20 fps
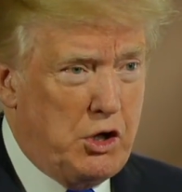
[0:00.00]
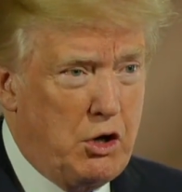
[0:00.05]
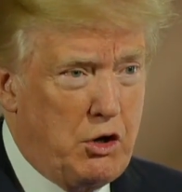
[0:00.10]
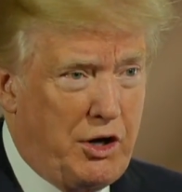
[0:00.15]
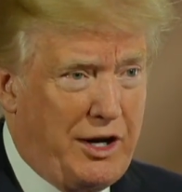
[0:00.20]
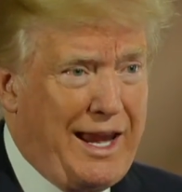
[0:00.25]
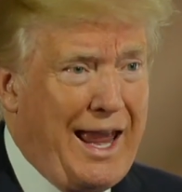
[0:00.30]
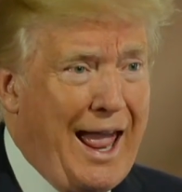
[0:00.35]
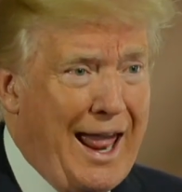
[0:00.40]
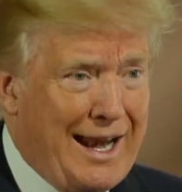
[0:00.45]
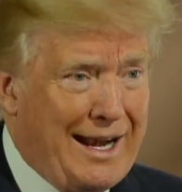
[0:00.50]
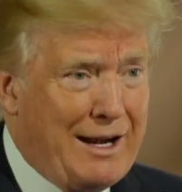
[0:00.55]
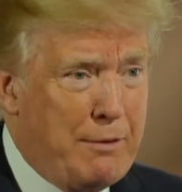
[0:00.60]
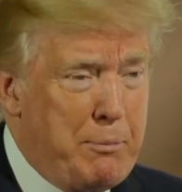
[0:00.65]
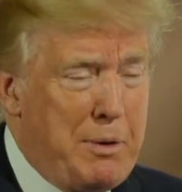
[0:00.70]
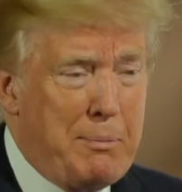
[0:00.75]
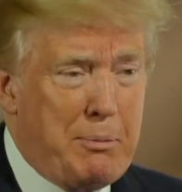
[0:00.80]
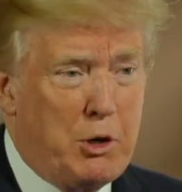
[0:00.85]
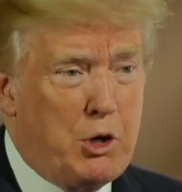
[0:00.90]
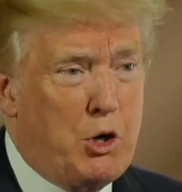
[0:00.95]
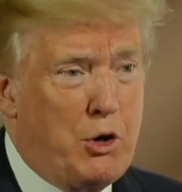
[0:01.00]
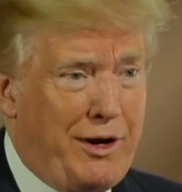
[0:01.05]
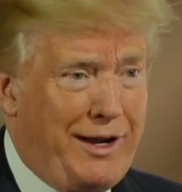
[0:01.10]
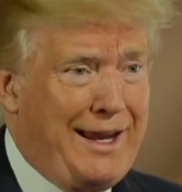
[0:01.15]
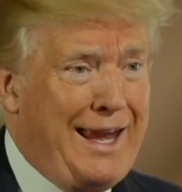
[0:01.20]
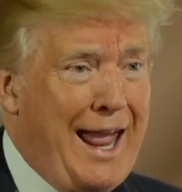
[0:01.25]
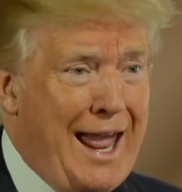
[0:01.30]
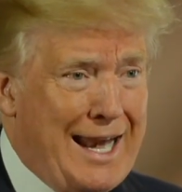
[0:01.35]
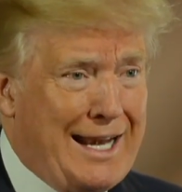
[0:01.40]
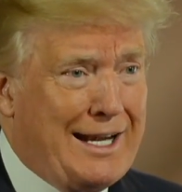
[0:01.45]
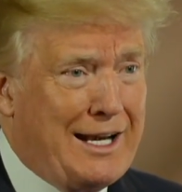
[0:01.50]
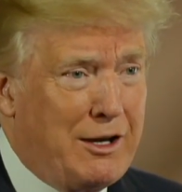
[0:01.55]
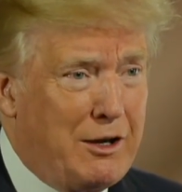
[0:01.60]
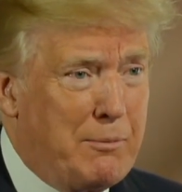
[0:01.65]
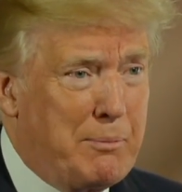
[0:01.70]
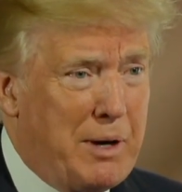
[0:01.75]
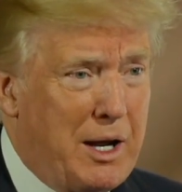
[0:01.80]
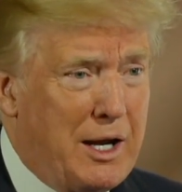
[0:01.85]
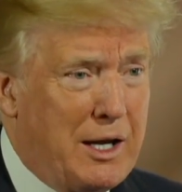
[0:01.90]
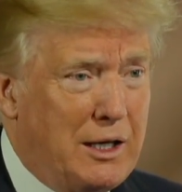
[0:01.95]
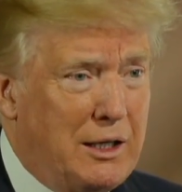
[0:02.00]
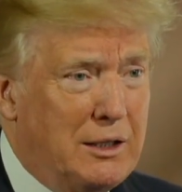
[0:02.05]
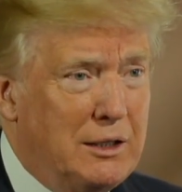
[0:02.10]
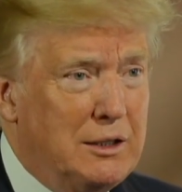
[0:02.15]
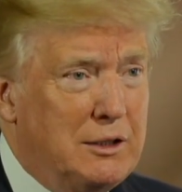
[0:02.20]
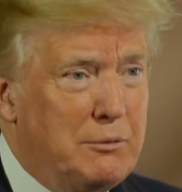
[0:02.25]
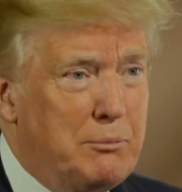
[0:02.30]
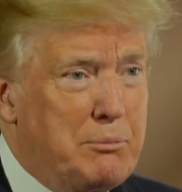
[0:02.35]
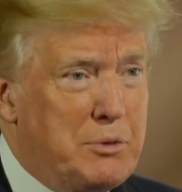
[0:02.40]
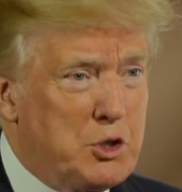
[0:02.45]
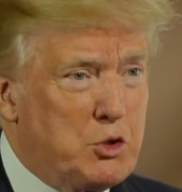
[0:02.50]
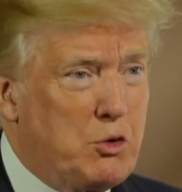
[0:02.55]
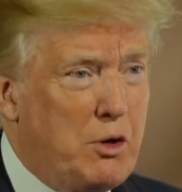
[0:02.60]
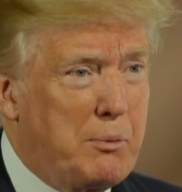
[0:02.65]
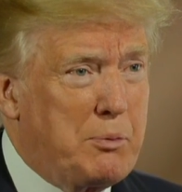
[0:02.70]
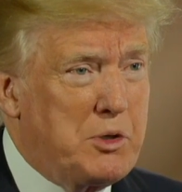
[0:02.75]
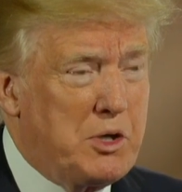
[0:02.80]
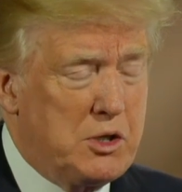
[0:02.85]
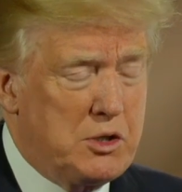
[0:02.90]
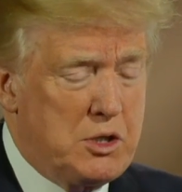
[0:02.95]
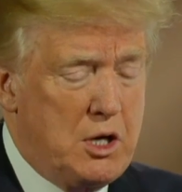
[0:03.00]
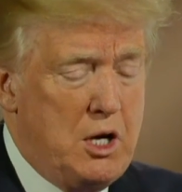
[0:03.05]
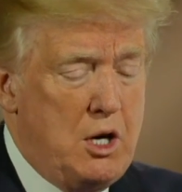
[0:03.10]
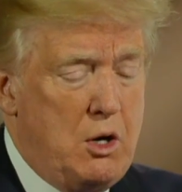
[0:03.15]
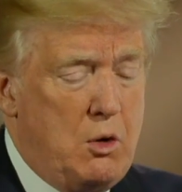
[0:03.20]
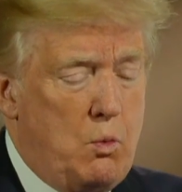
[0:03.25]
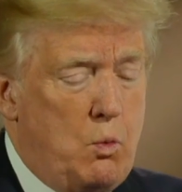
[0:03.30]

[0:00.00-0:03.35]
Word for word: You go to Canada, people go to Canada to buy prescriptions.